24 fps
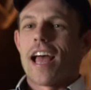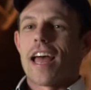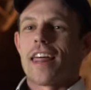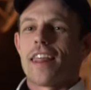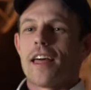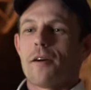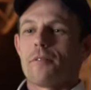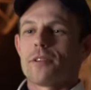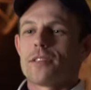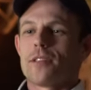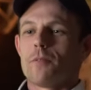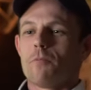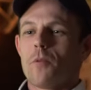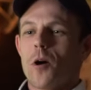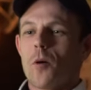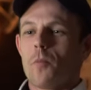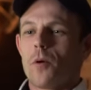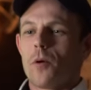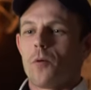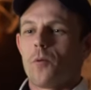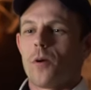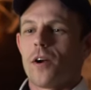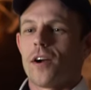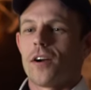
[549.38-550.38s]
And that was the
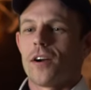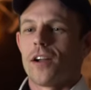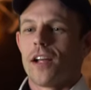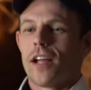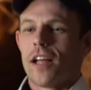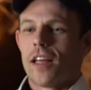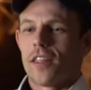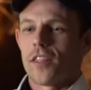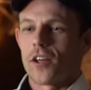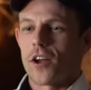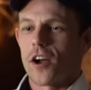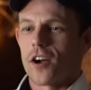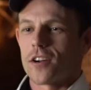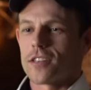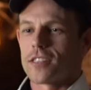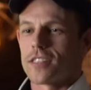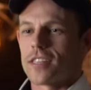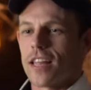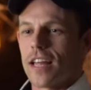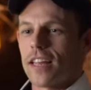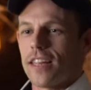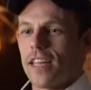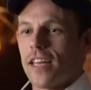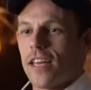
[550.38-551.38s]
moment where the car
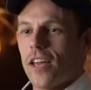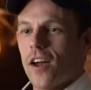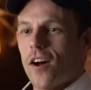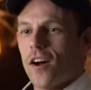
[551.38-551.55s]
slightly